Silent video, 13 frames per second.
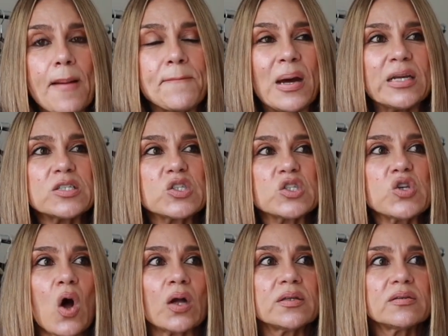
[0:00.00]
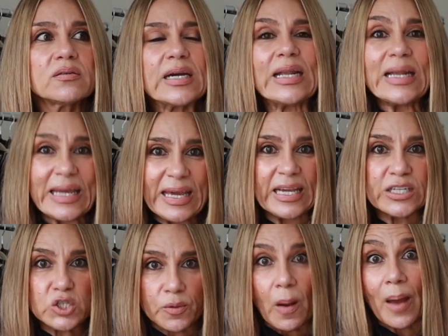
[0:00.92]
but it's not clinging
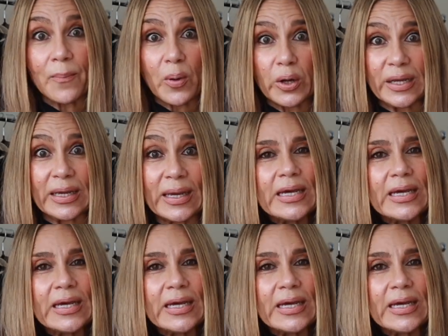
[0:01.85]
to my body.